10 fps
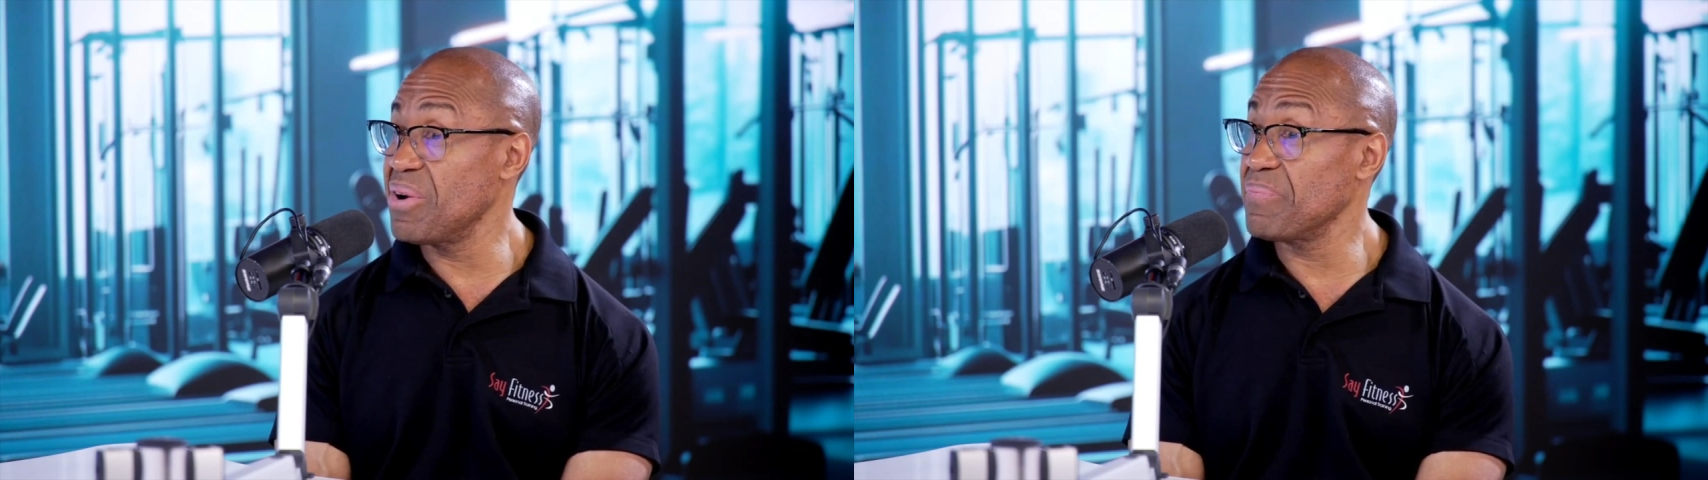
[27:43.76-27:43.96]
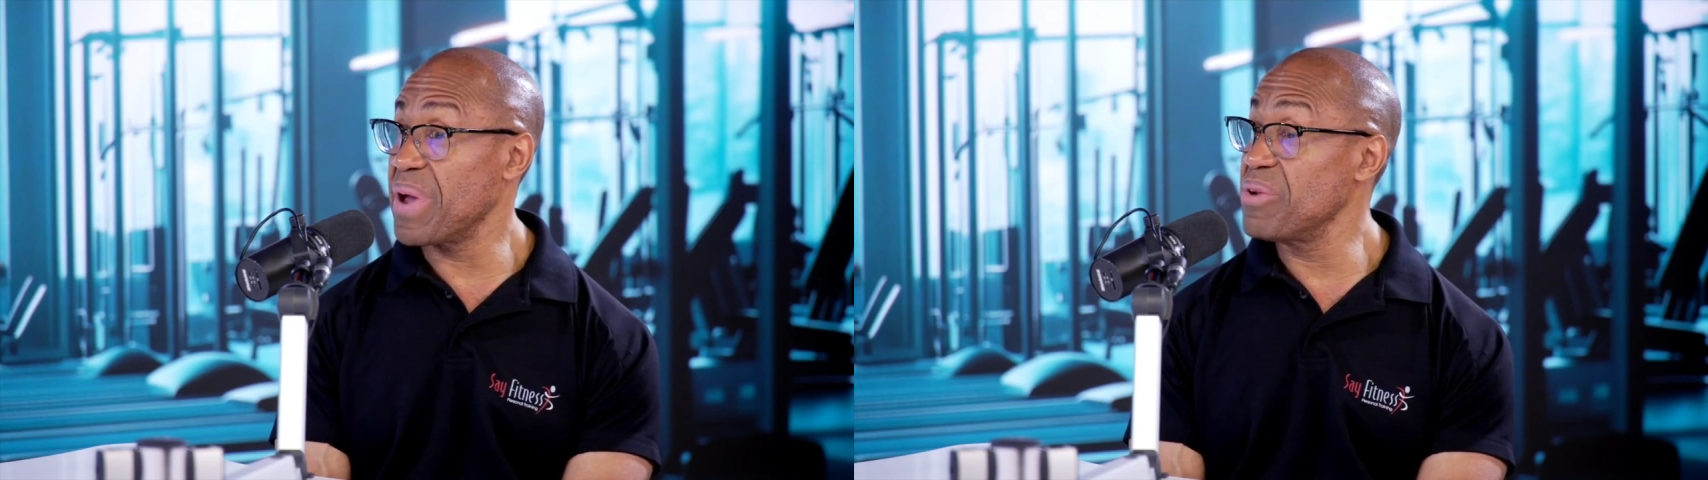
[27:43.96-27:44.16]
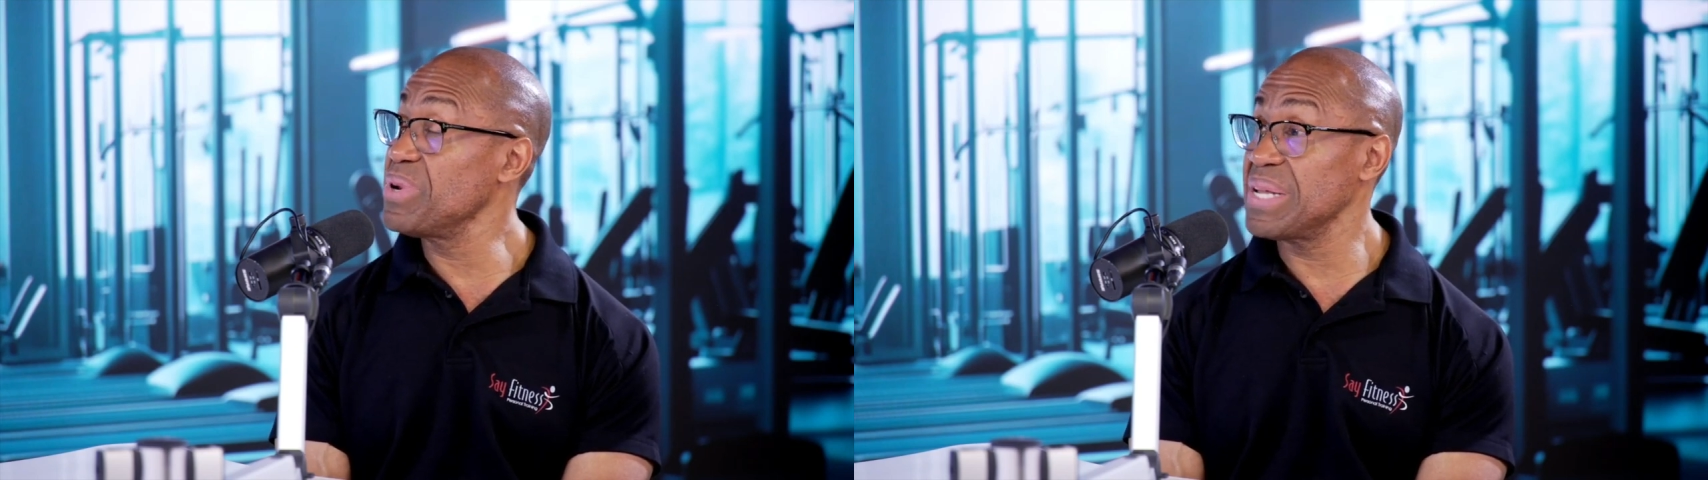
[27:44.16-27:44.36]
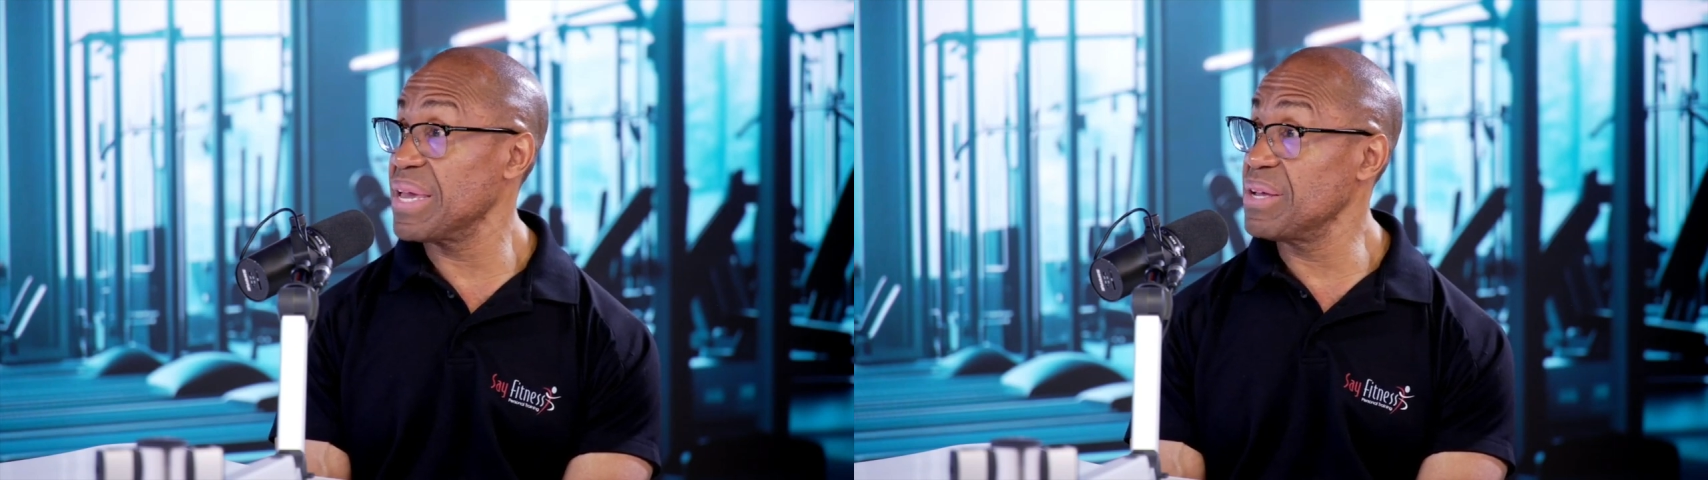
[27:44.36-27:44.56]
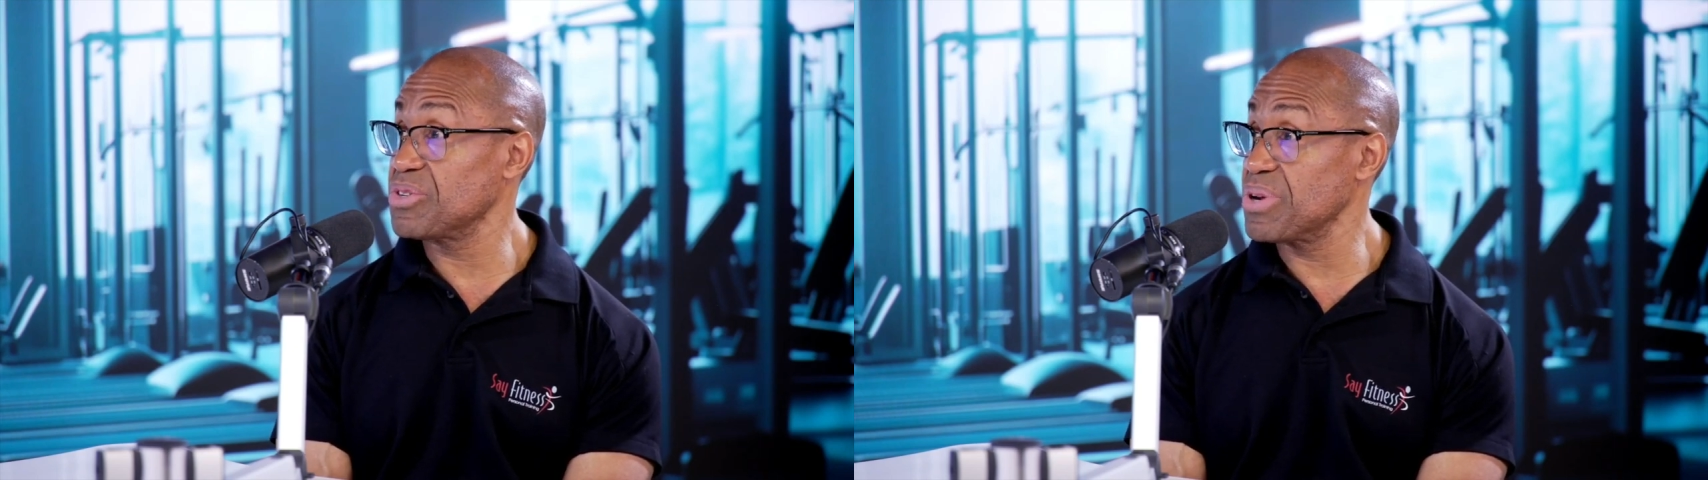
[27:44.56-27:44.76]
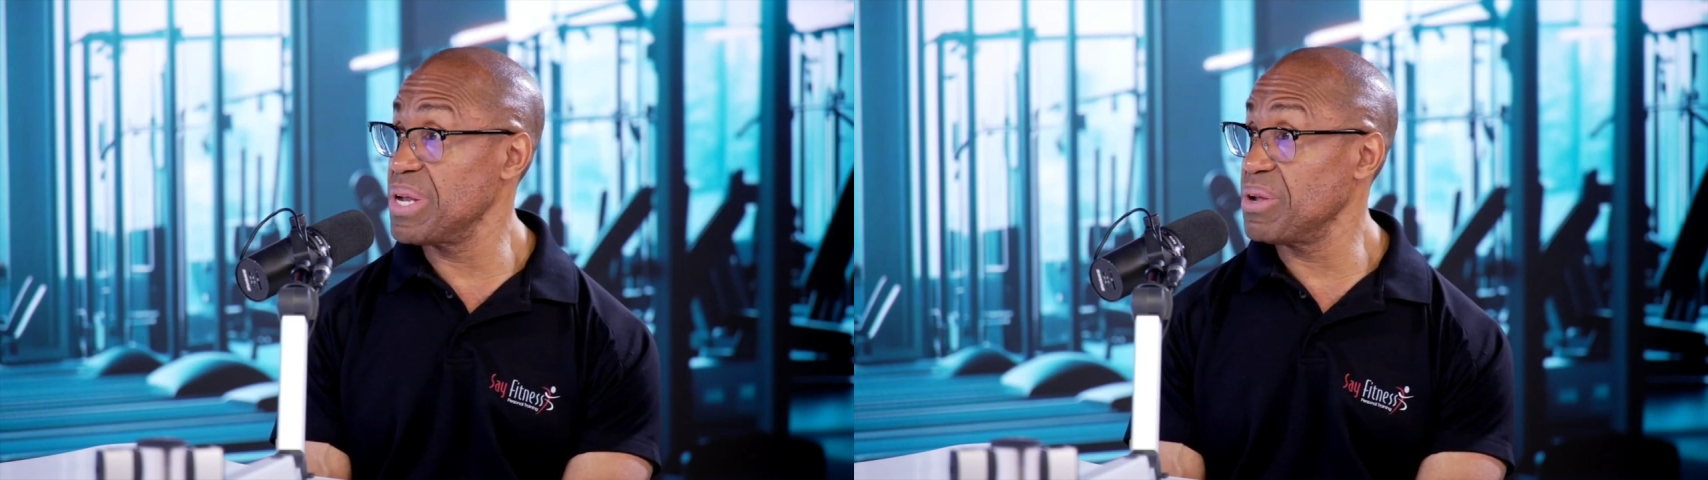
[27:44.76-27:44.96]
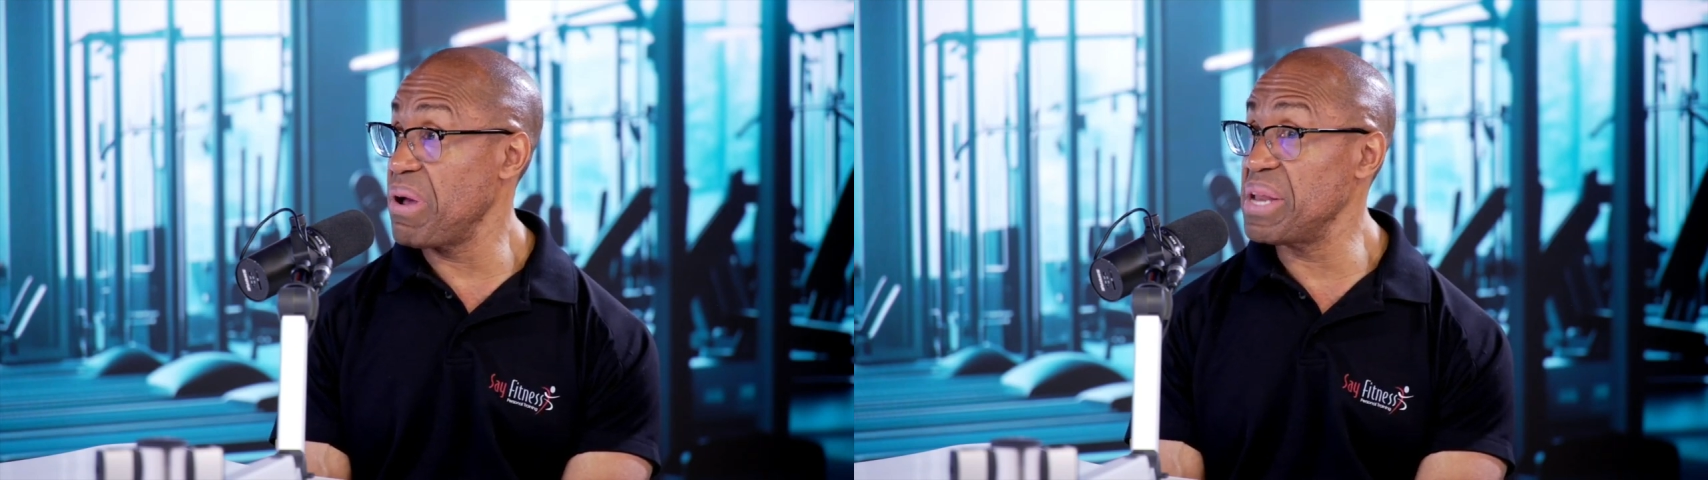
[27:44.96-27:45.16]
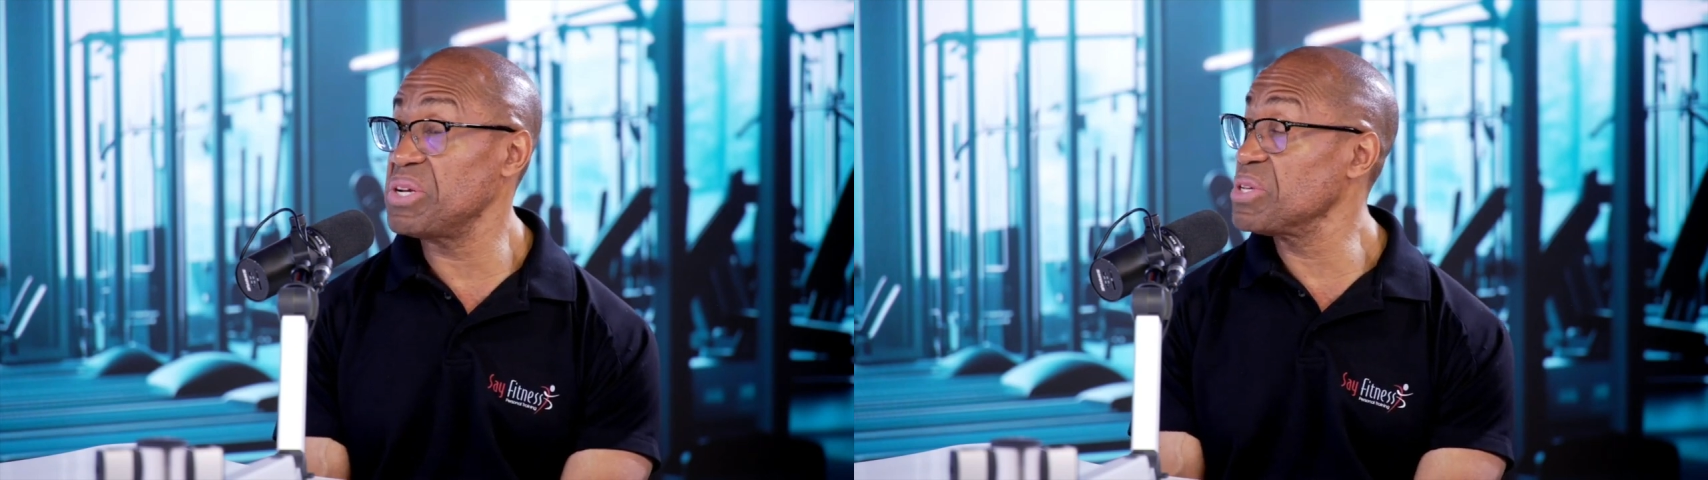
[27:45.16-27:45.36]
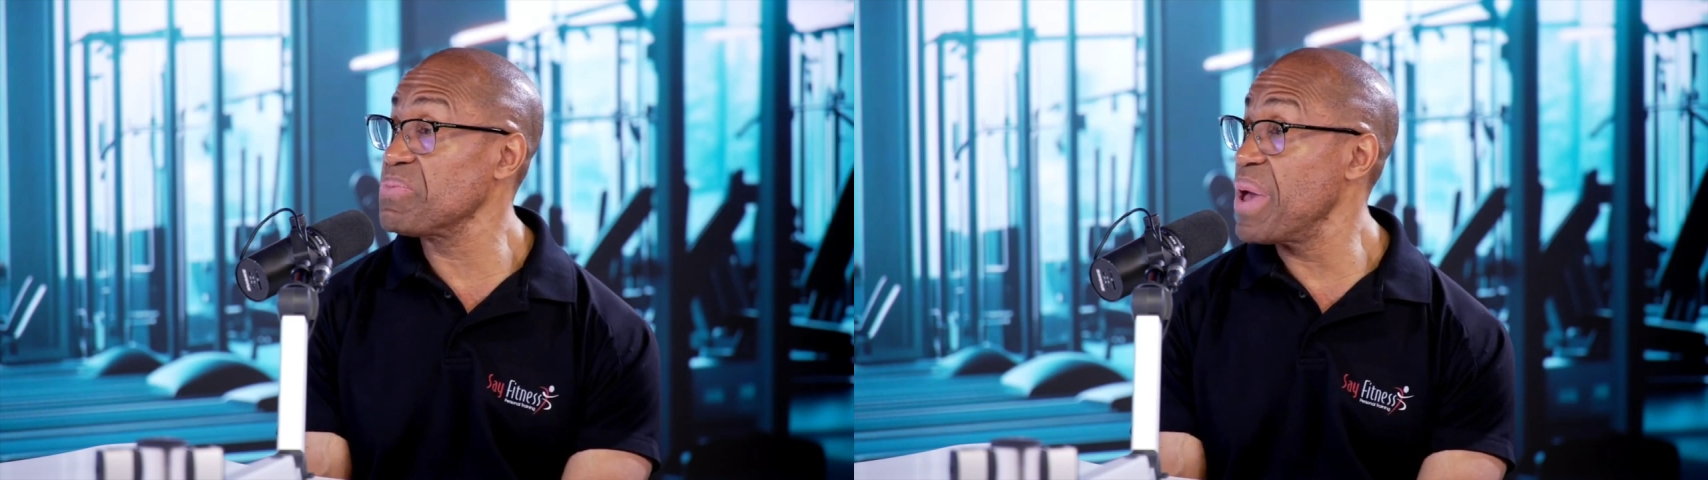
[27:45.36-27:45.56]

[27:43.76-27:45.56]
I really can't train you. And it doesn't